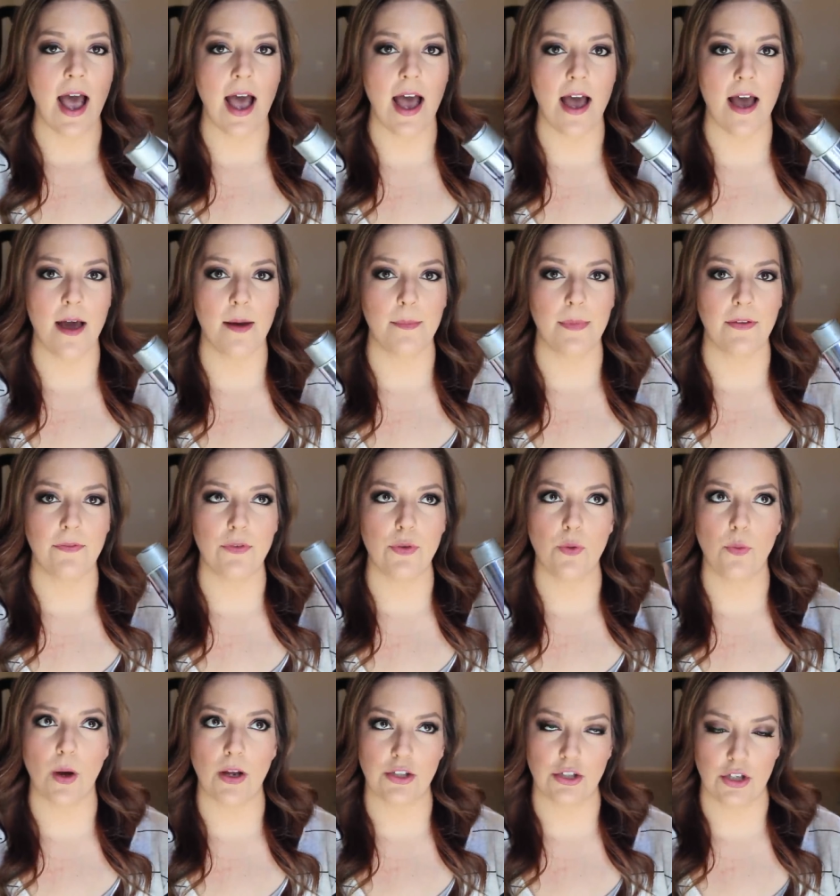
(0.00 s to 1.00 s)
Um, if
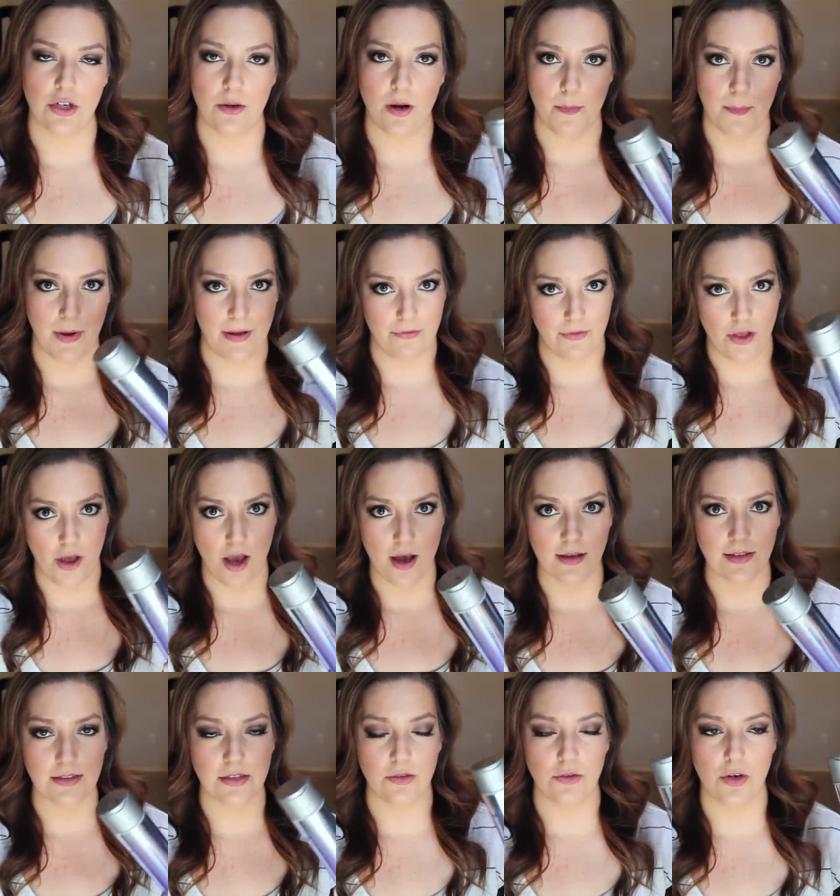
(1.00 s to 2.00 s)
you watch my
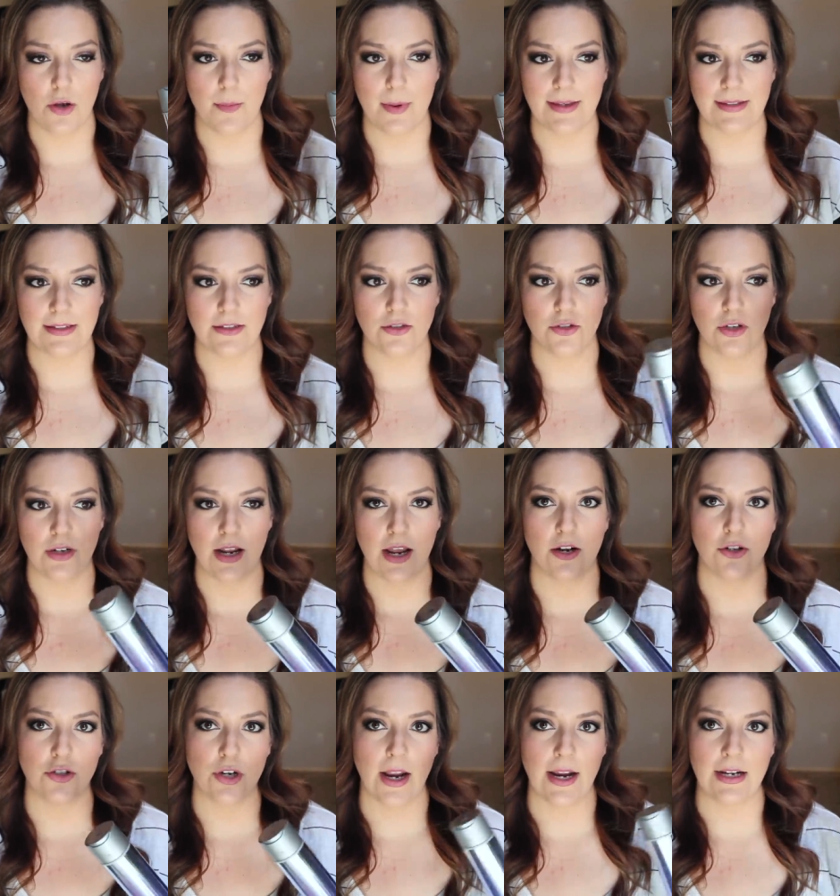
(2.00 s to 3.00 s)
vlogs, you know my sister and I
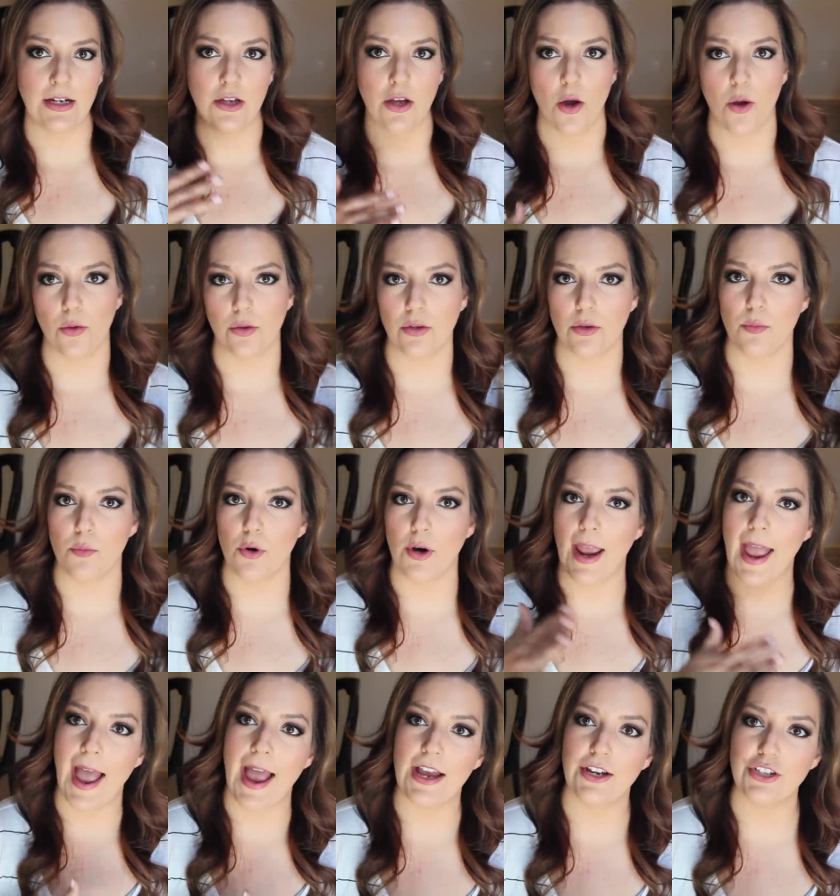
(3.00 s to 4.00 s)
are trying to go a little more
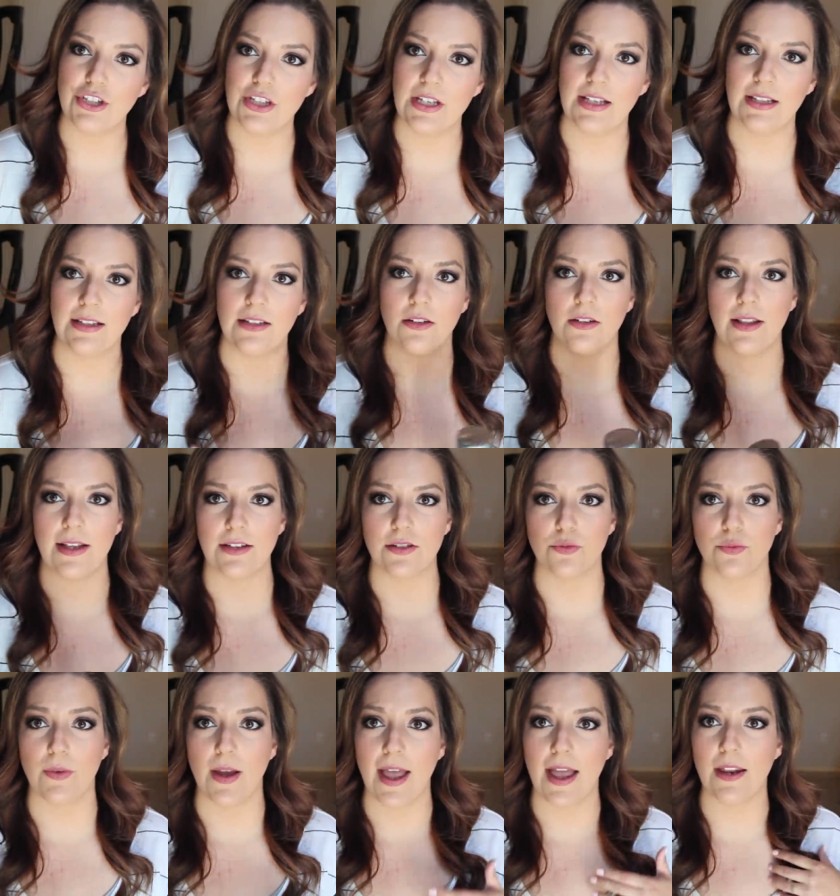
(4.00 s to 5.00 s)
ashy, a little
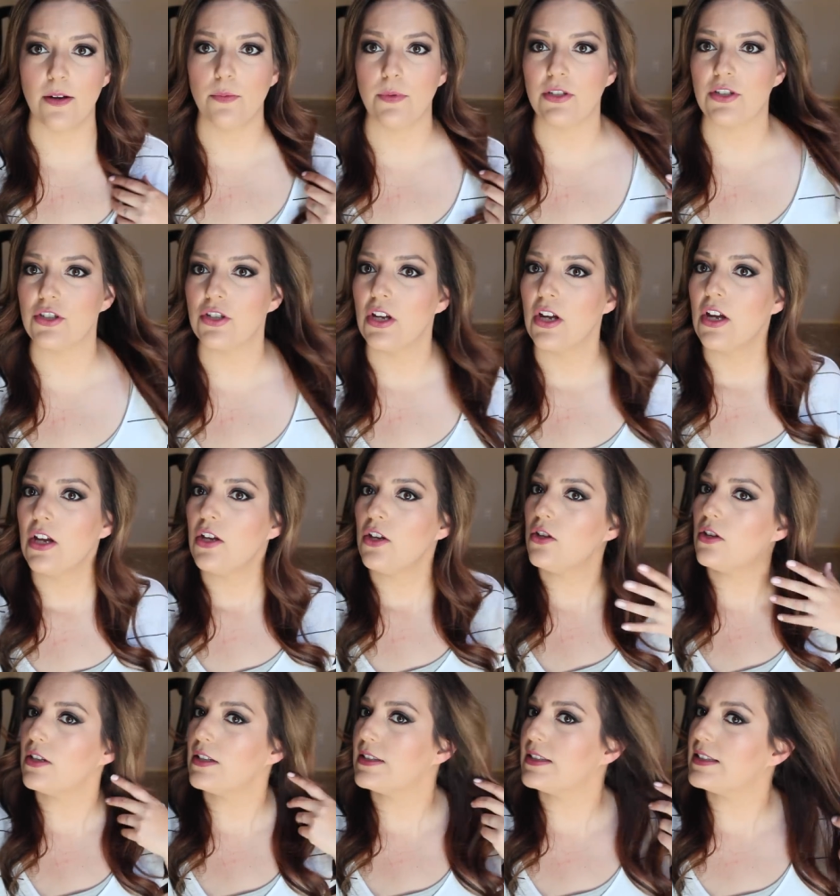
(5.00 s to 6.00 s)
less red, which
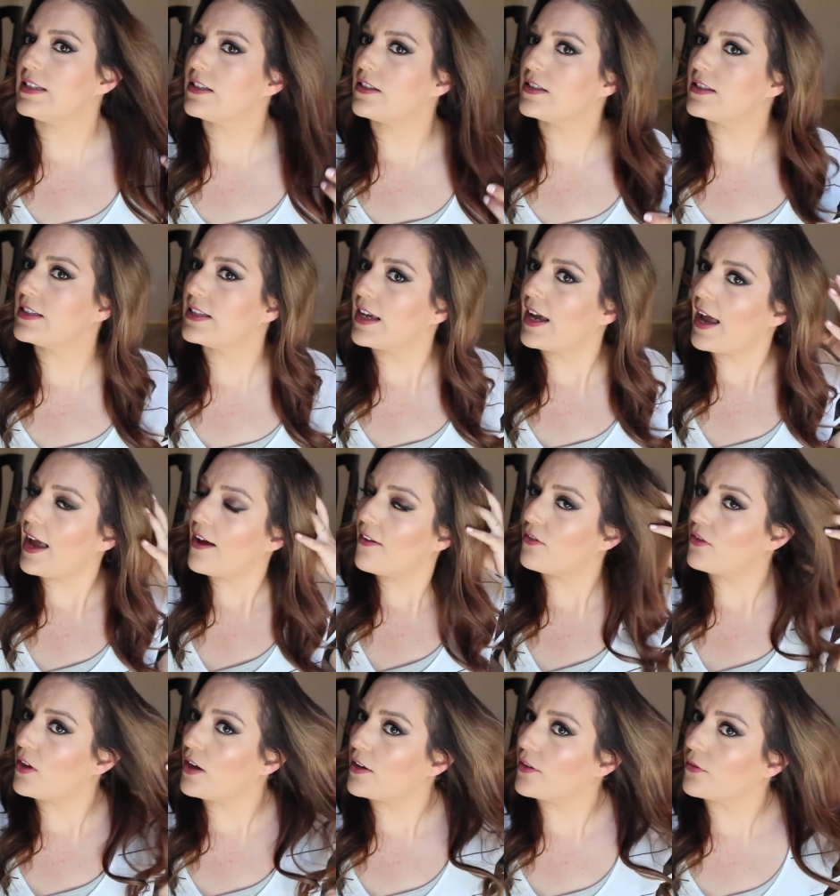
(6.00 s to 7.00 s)
you can still see. I have
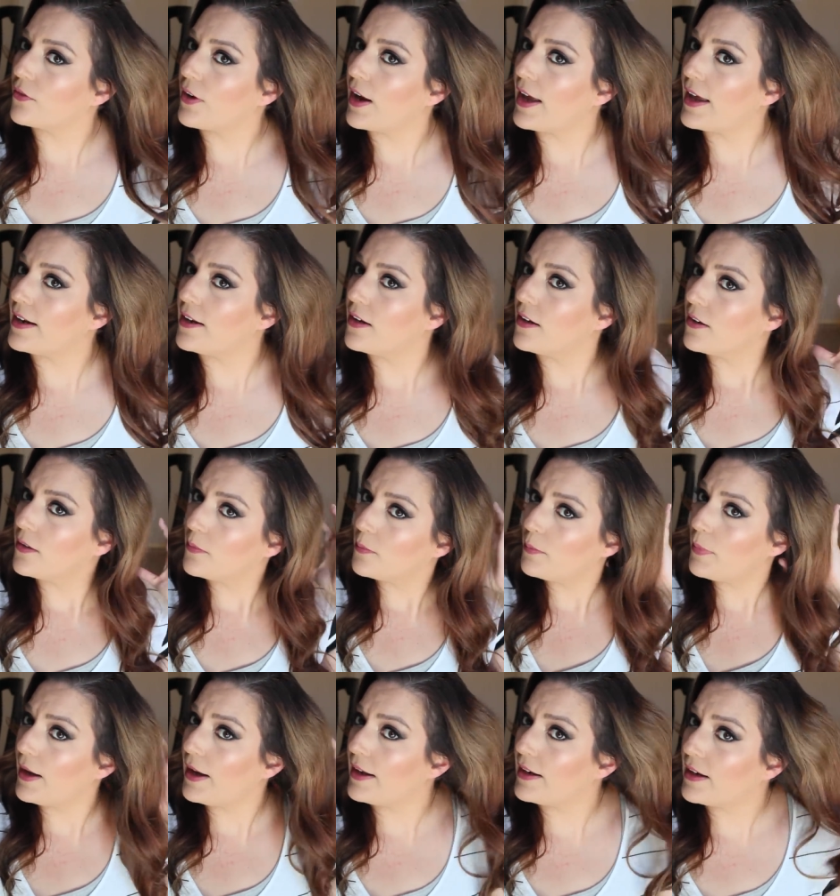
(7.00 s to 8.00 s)
a lot of red,
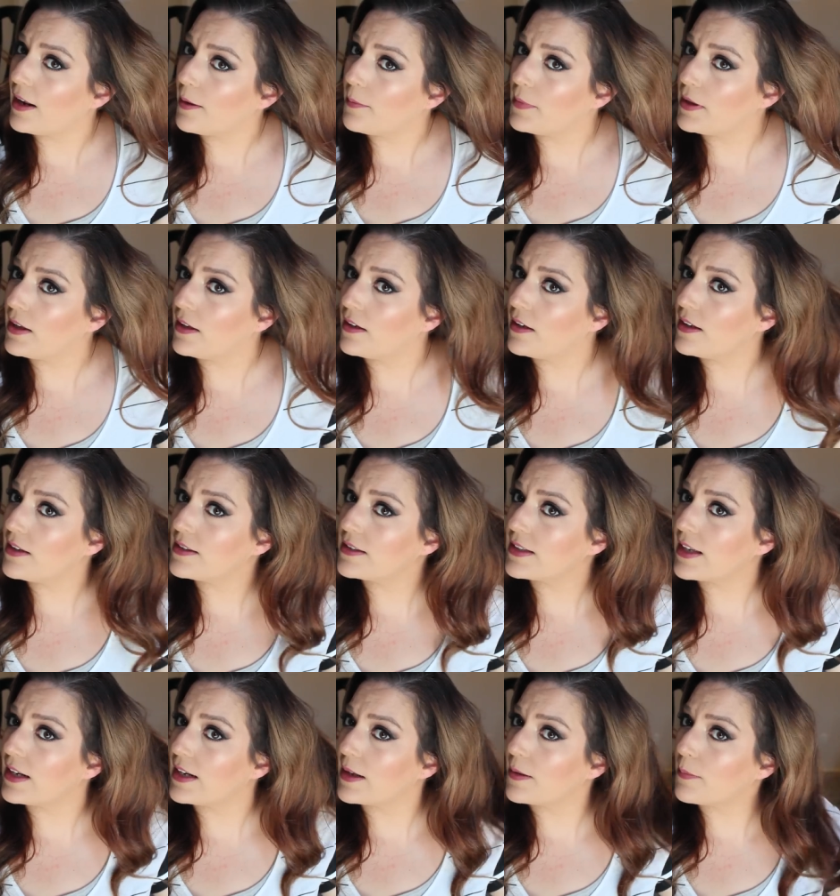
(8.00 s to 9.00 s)
but I mean, it's
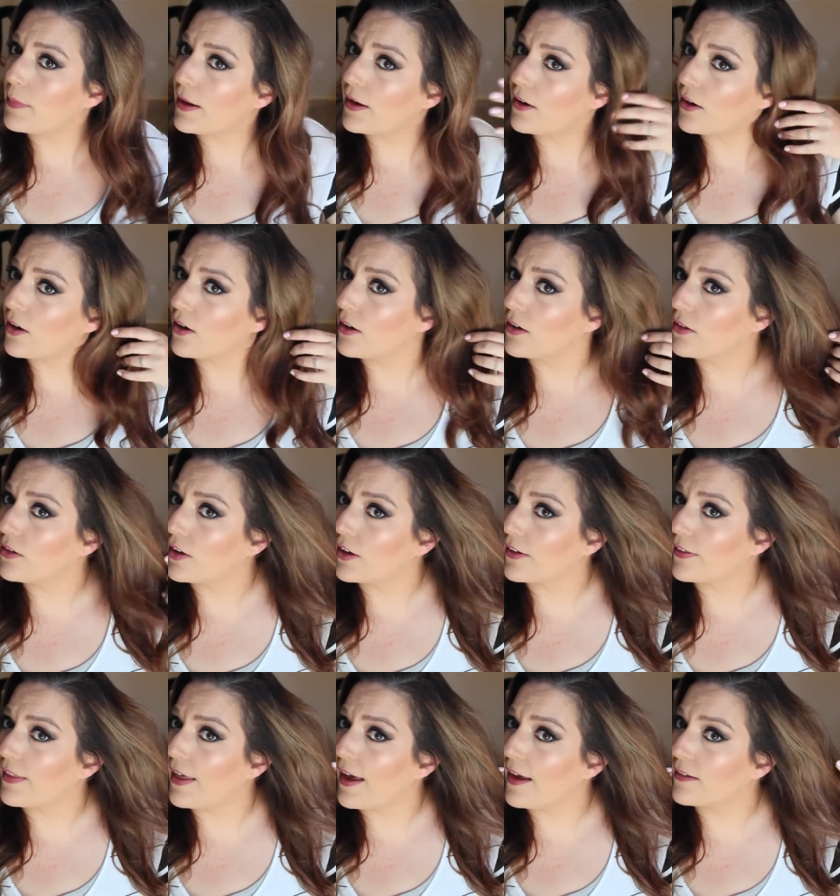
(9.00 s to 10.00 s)
getting better. Look at
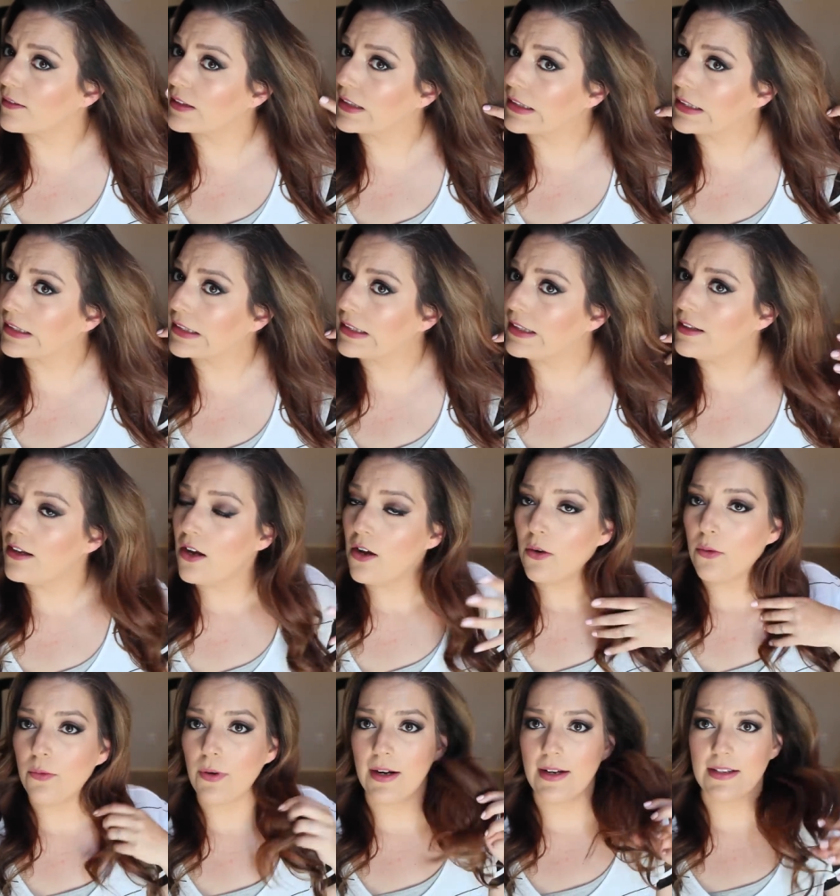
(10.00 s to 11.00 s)
that.
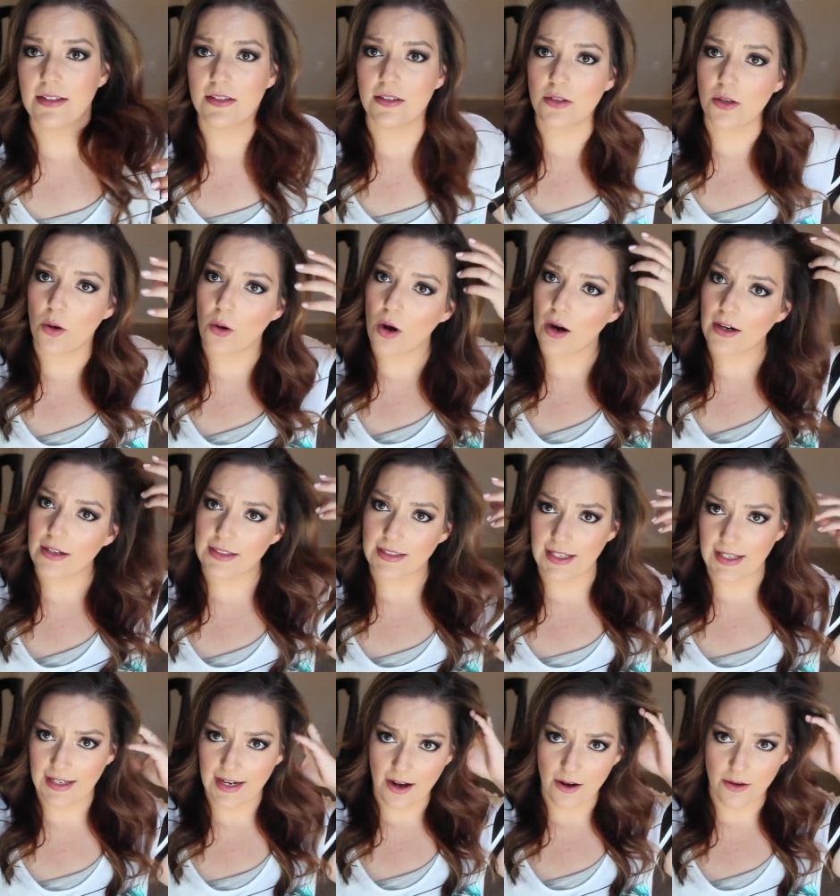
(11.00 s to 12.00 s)
Red is so hard to get